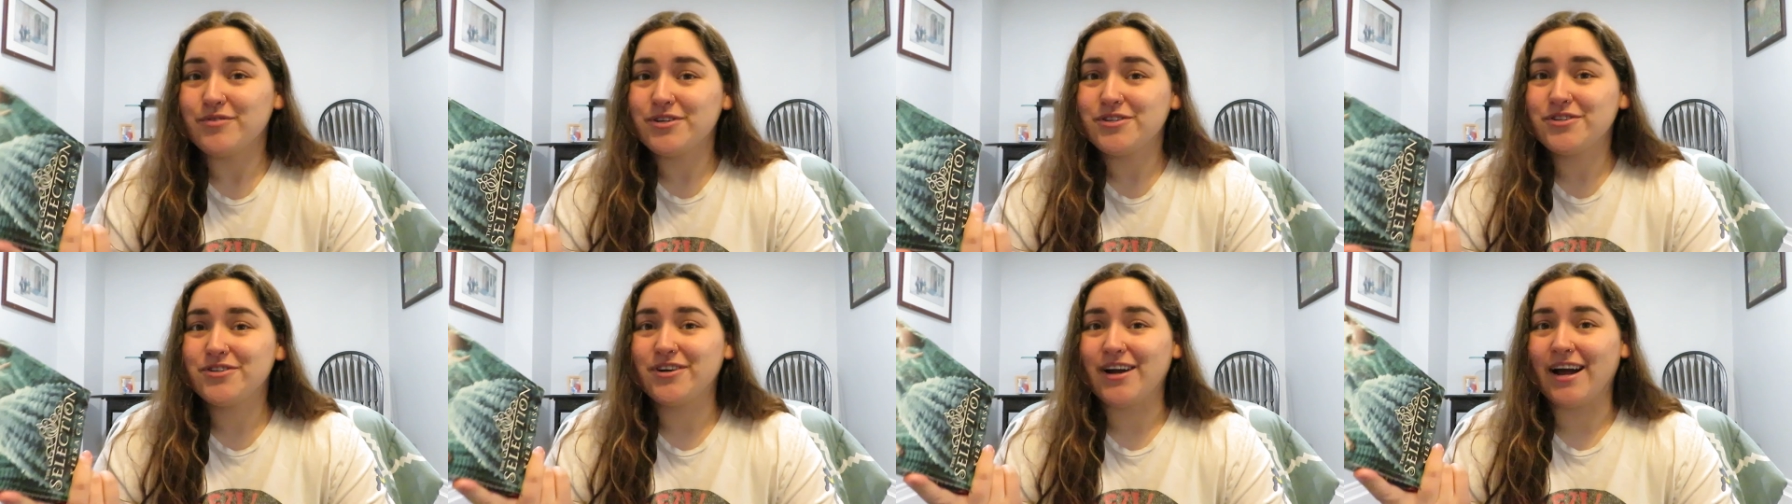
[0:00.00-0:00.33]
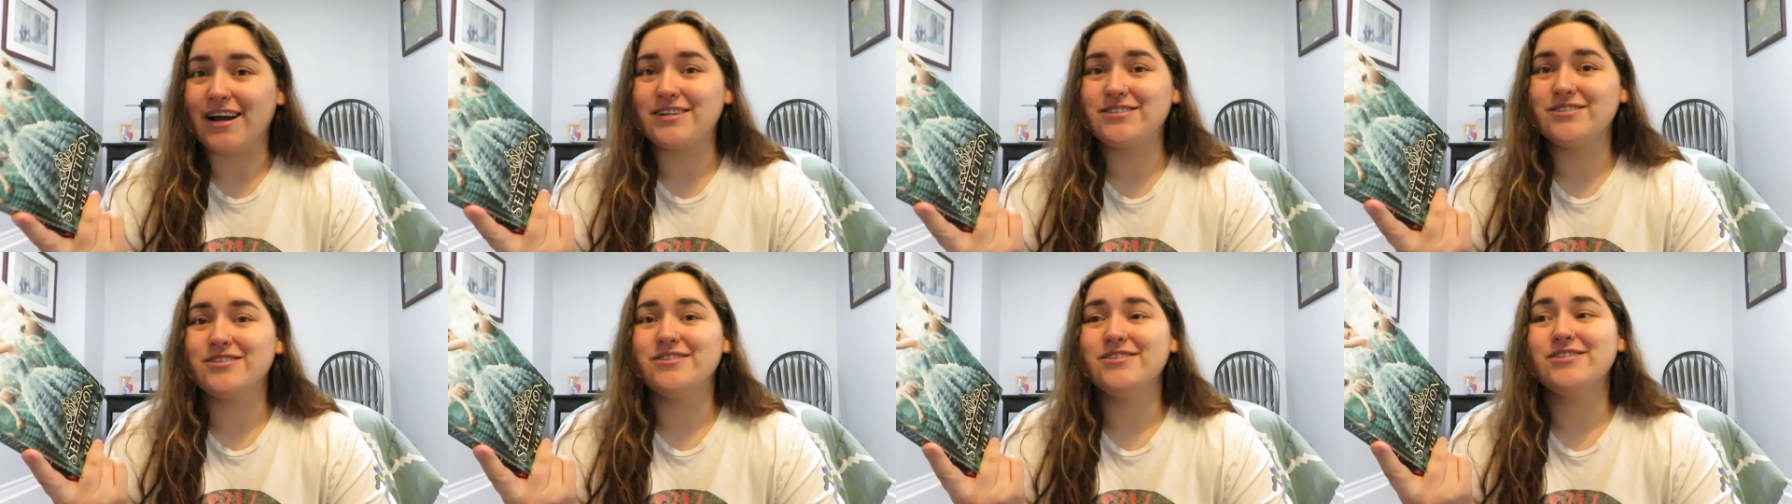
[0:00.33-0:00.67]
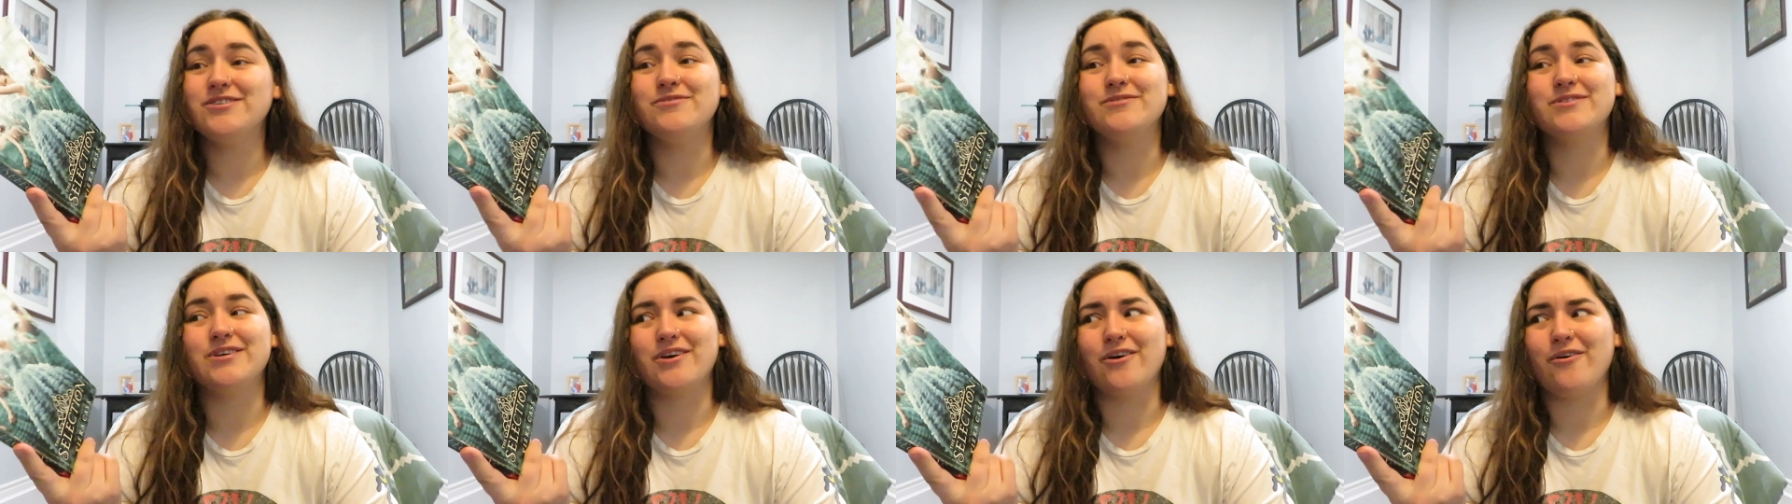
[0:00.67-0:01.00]
register, actually,
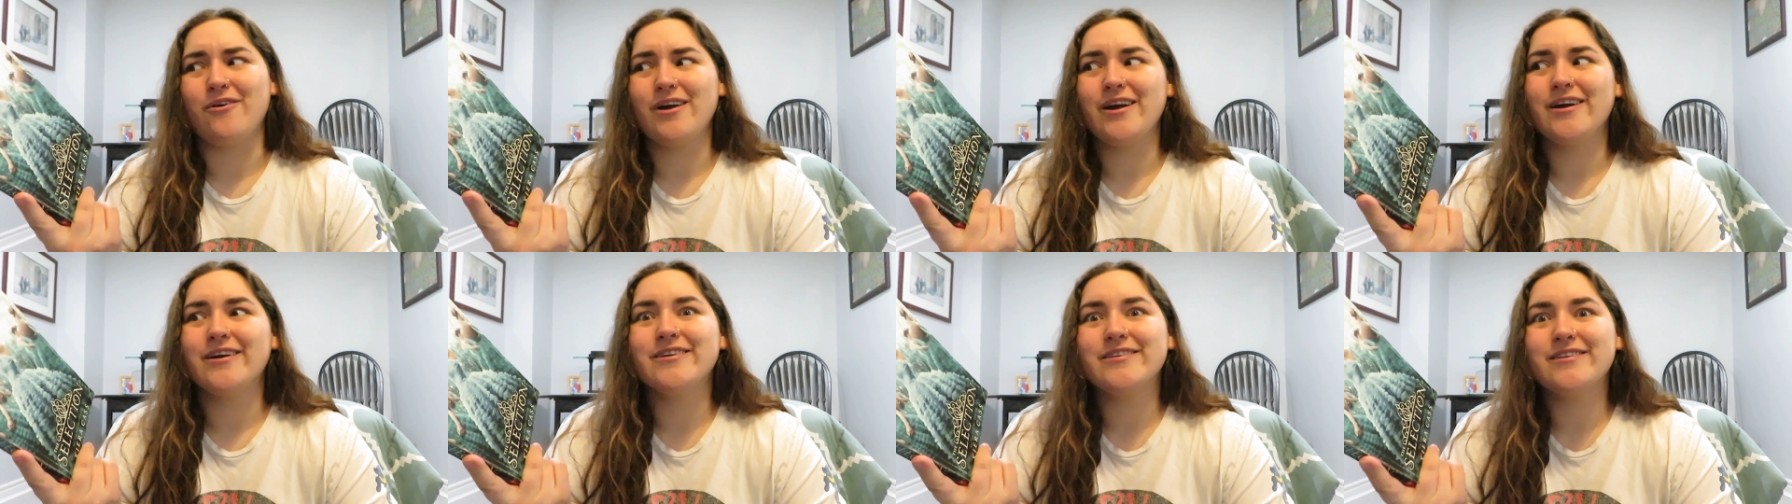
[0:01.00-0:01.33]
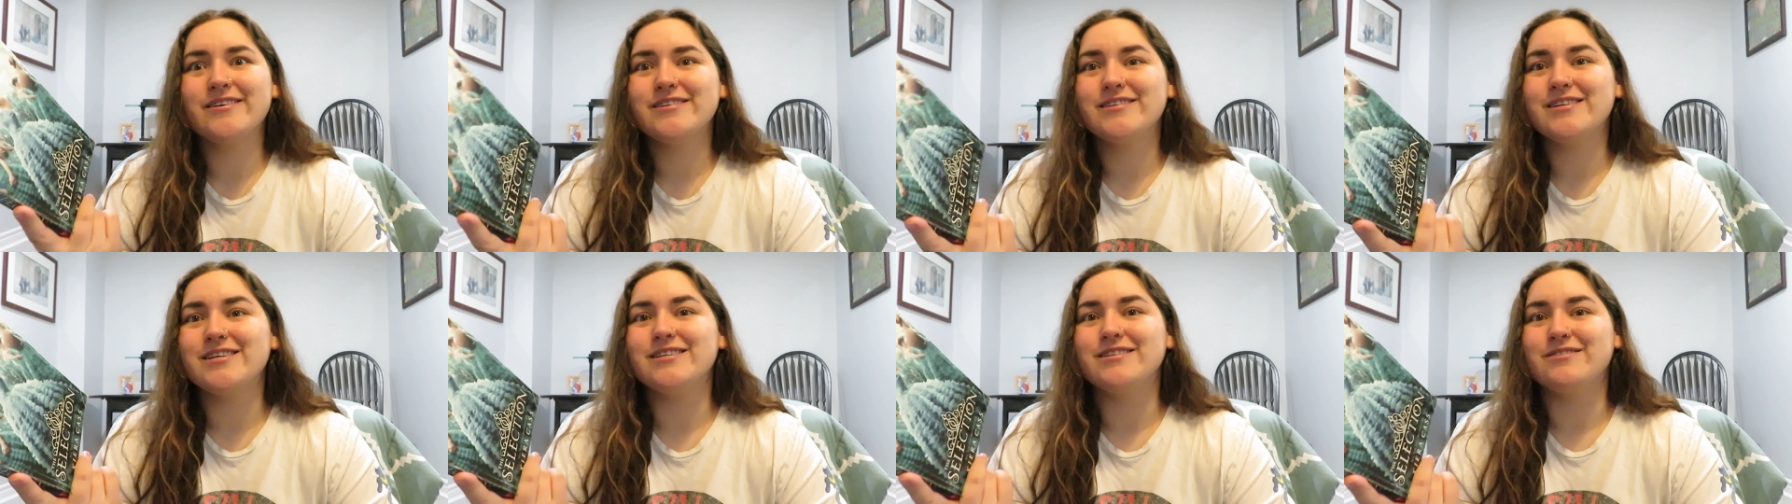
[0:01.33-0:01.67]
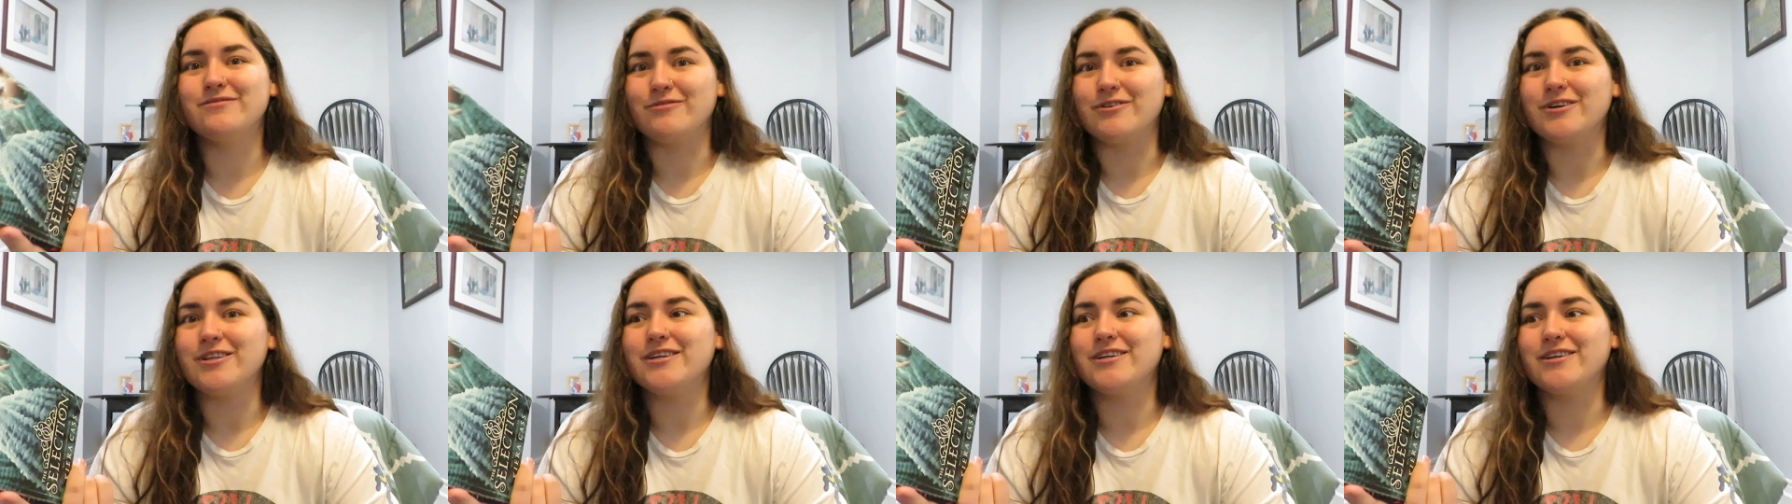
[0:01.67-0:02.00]
she was like, oh, I heard this
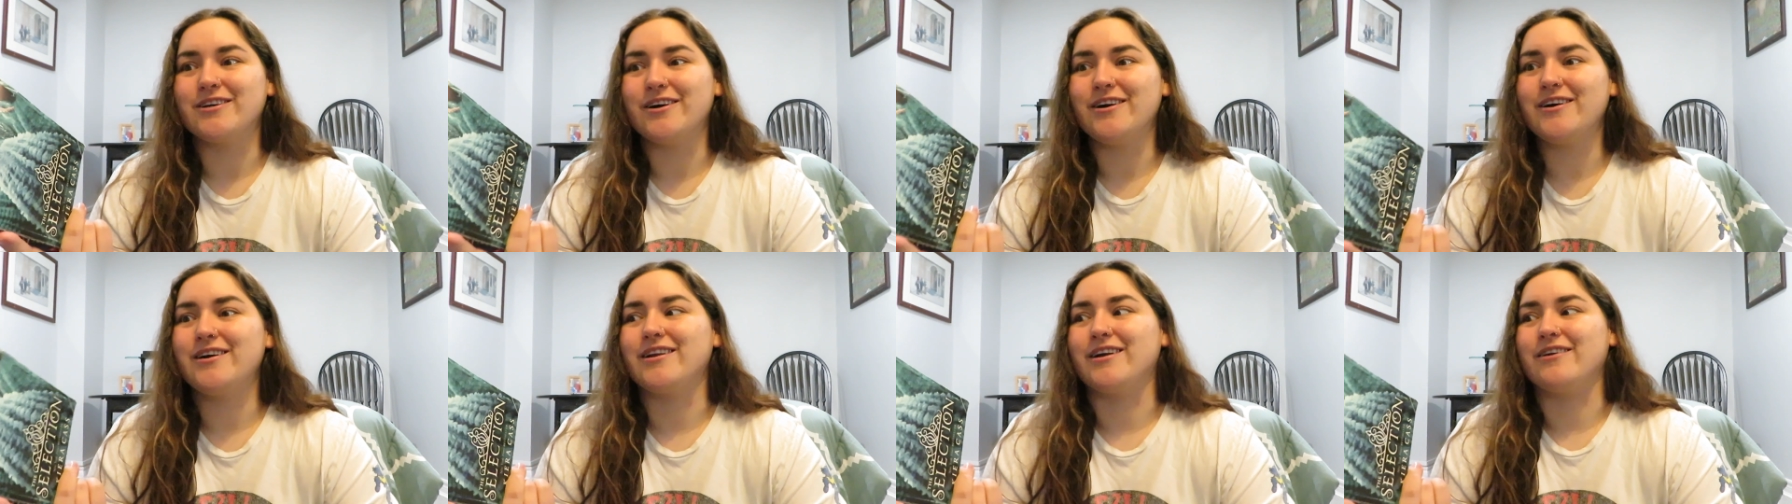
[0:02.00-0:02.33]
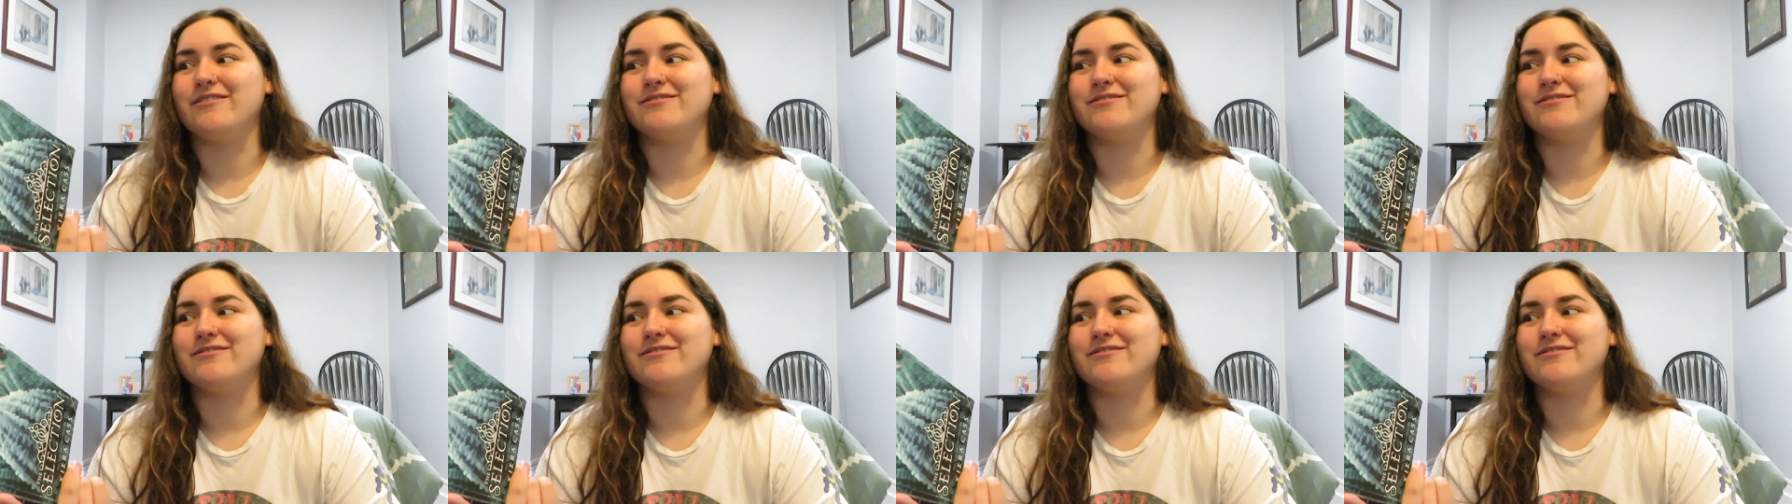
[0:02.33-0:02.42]
is really good.